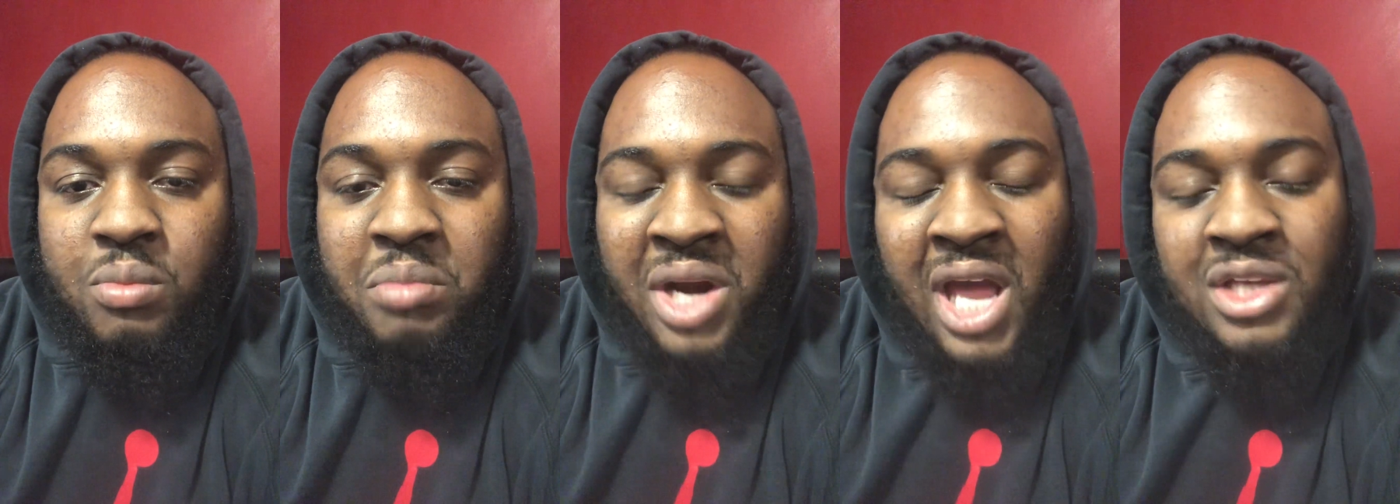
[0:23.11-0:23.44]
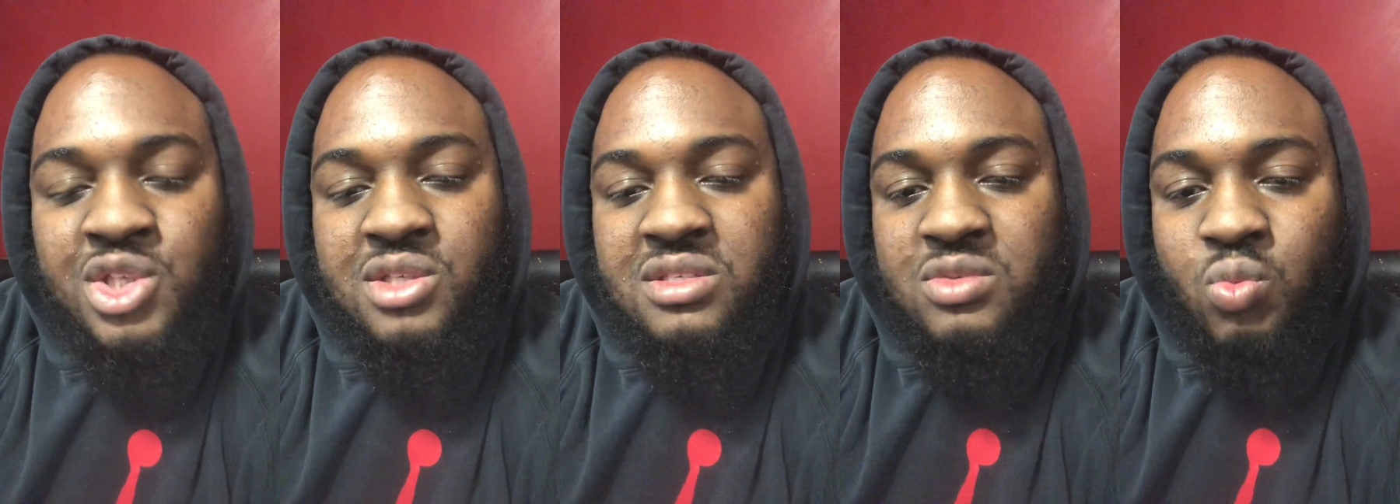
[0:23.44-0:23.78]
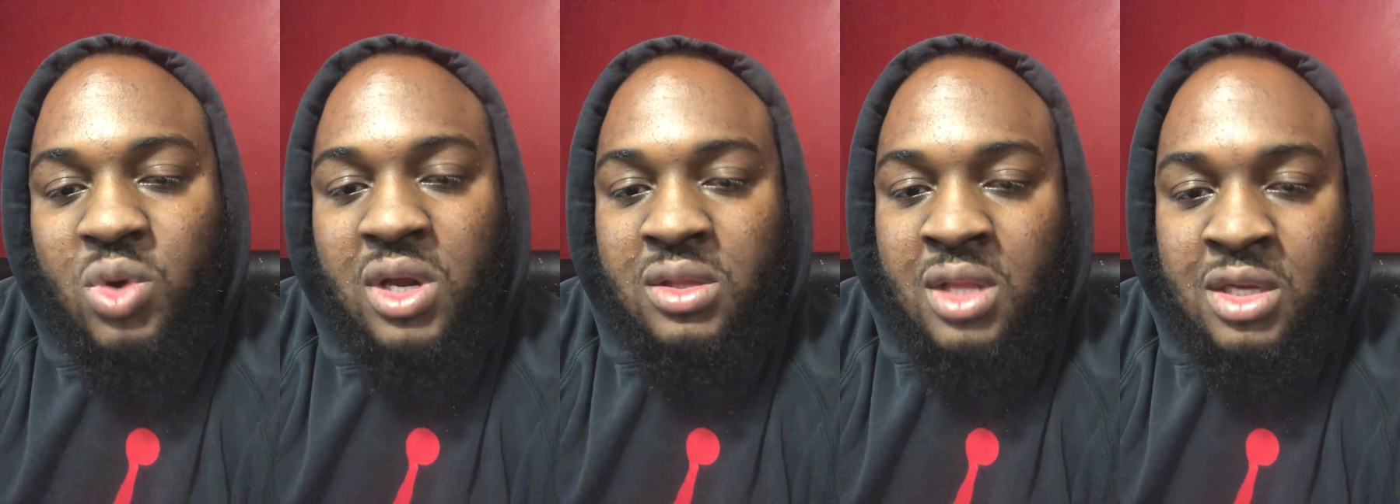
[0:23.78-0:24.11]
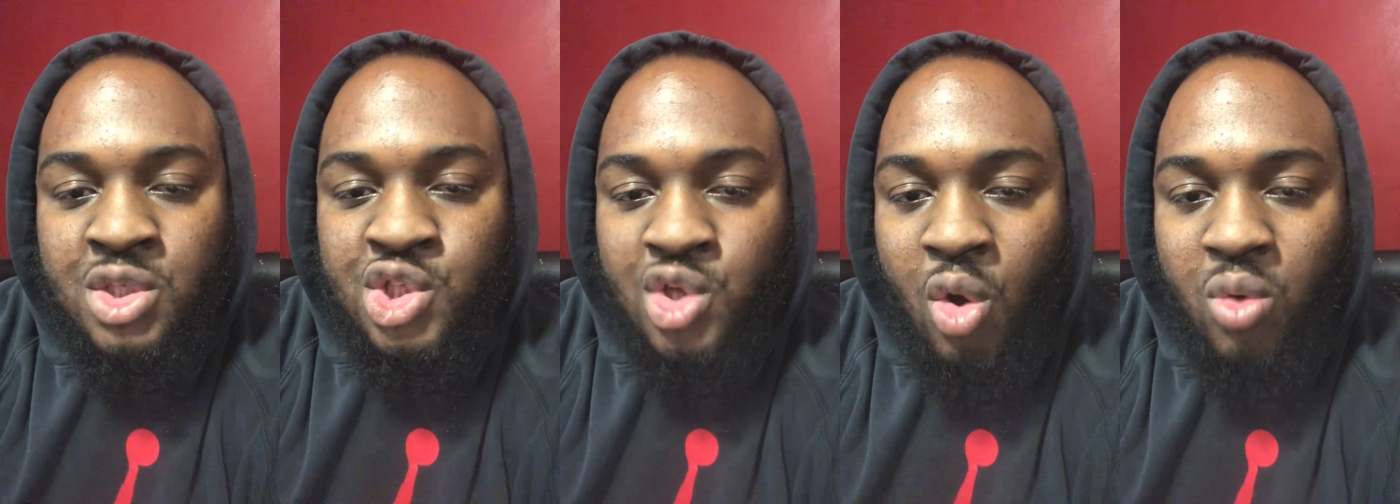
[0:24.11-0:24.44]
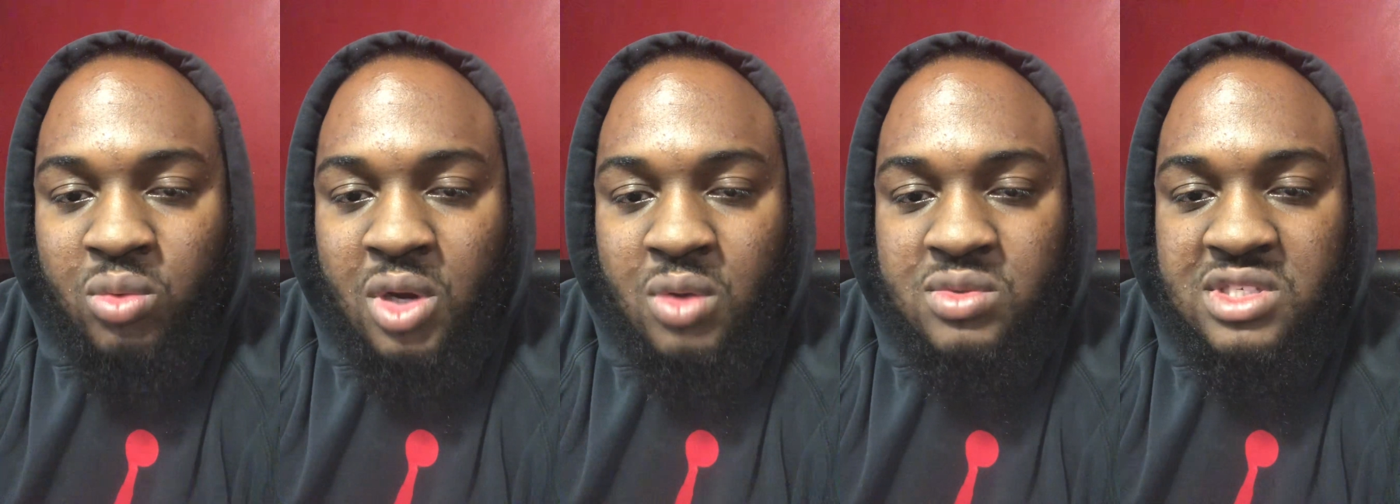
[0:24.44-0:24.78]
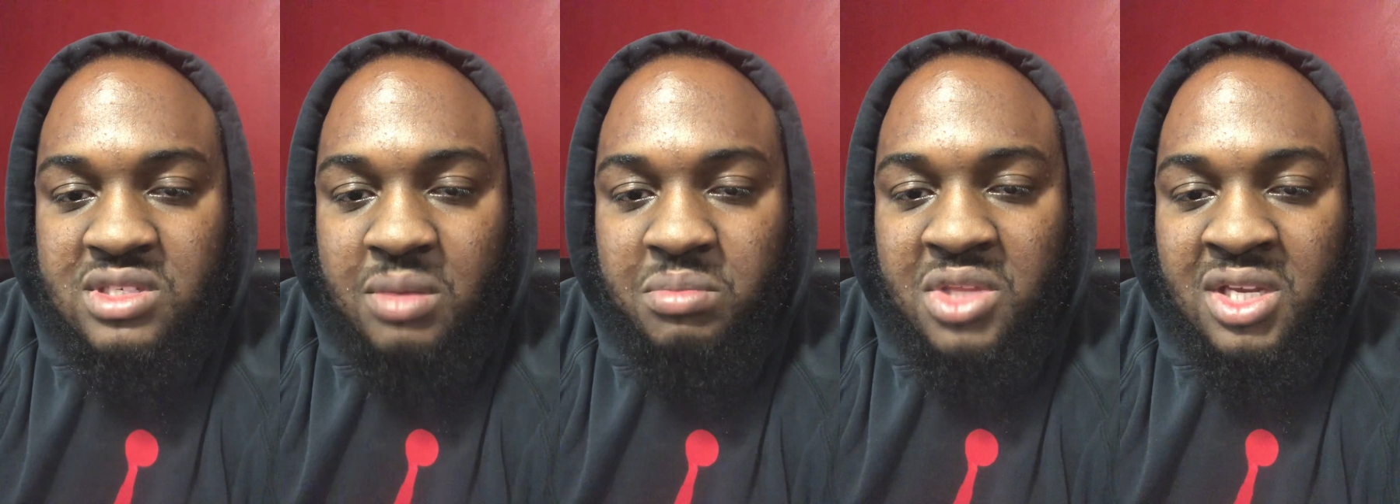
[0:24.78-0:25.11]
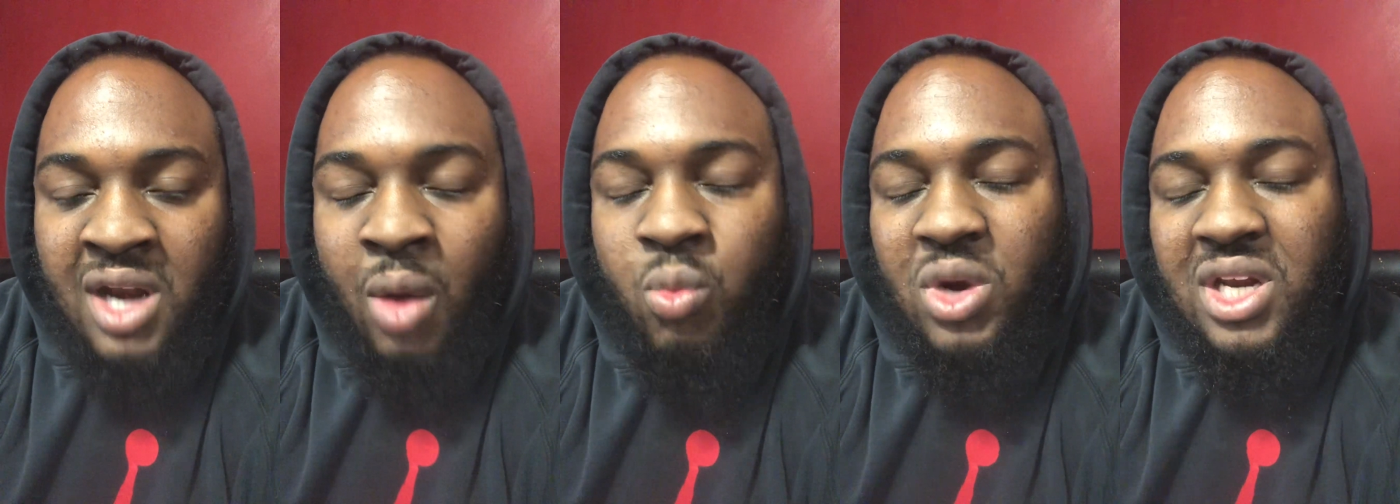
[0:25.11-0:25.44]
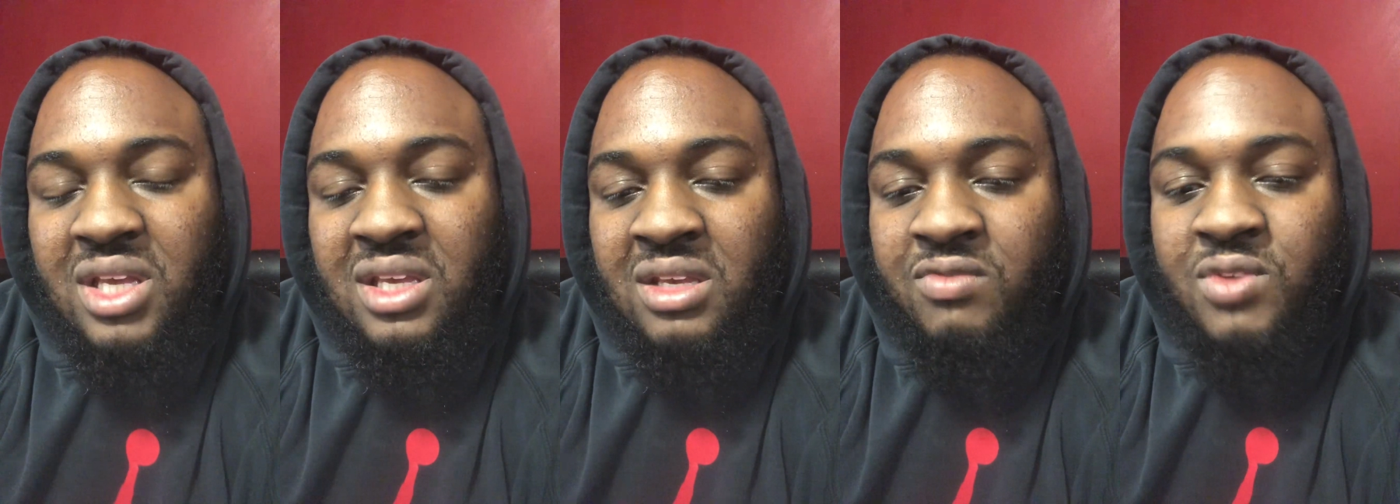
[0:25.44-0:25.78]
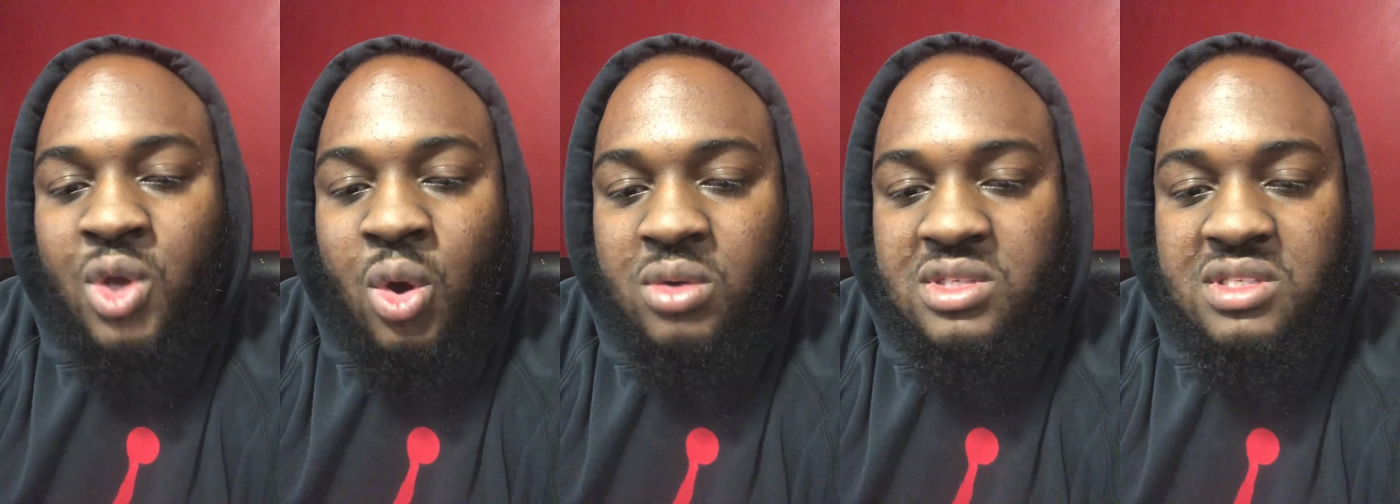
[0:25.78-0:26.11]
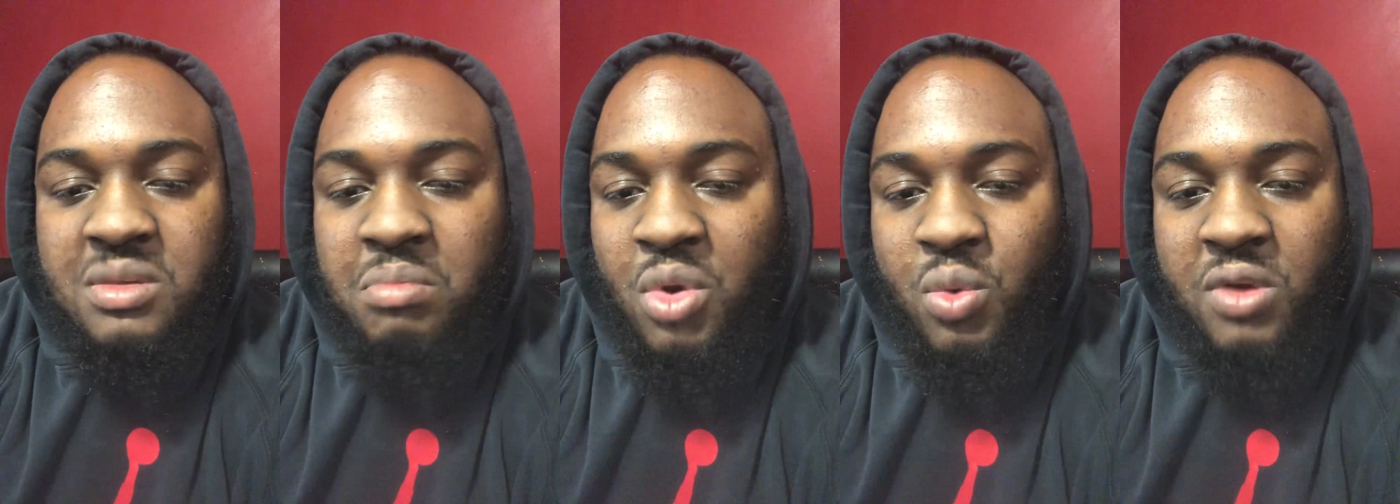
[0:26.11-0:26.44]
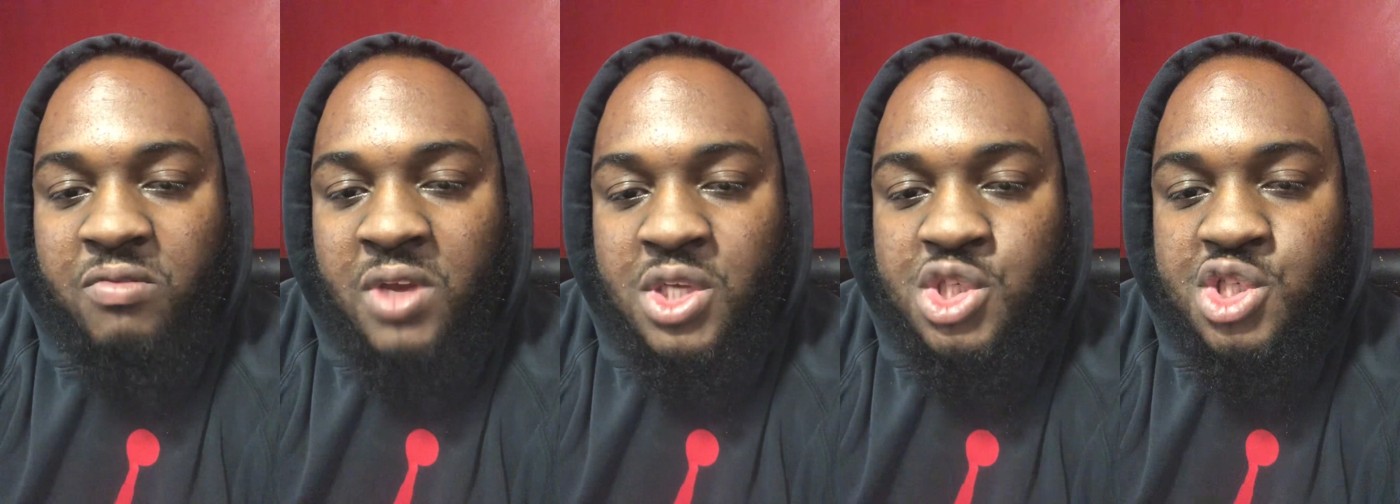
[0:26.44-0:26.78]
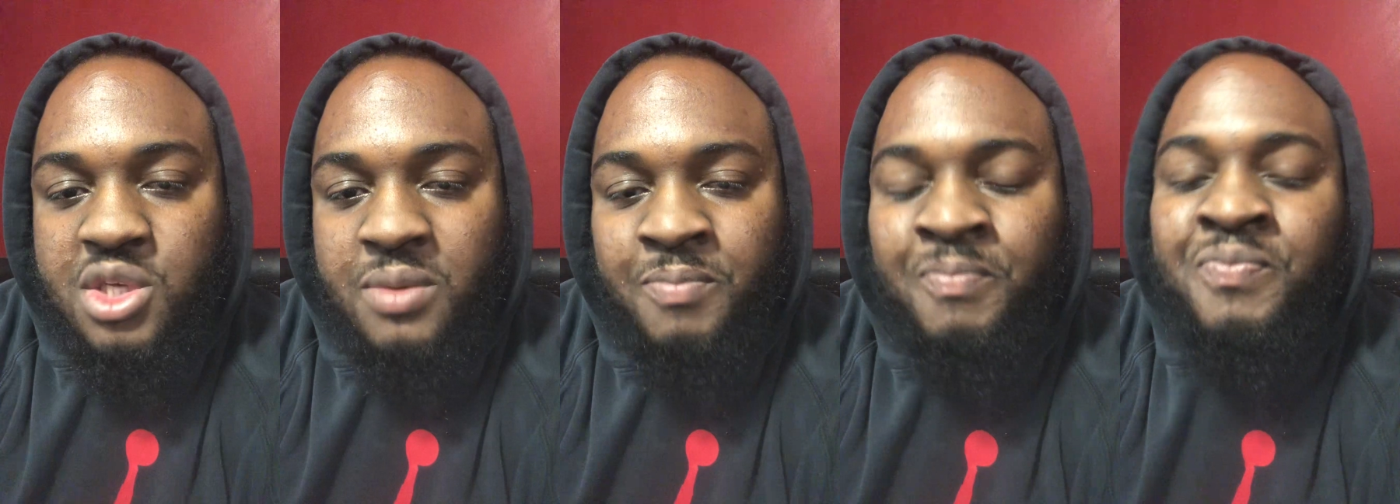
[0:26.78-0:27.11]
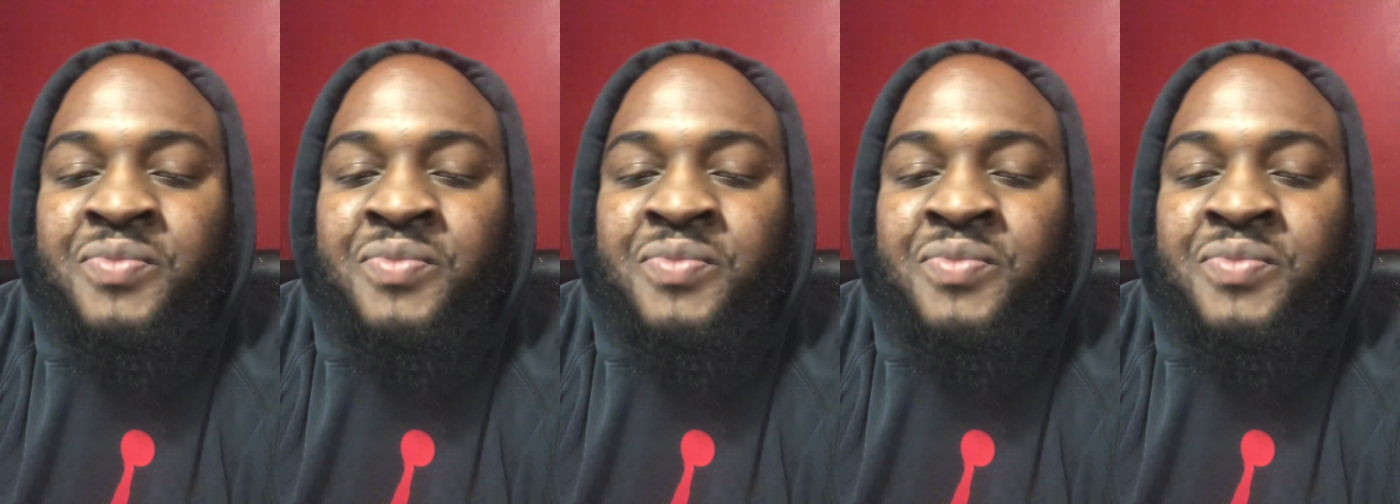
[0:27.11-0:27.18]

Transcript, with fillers: But I just want to let y'all know something. I want to give y'all some motivation.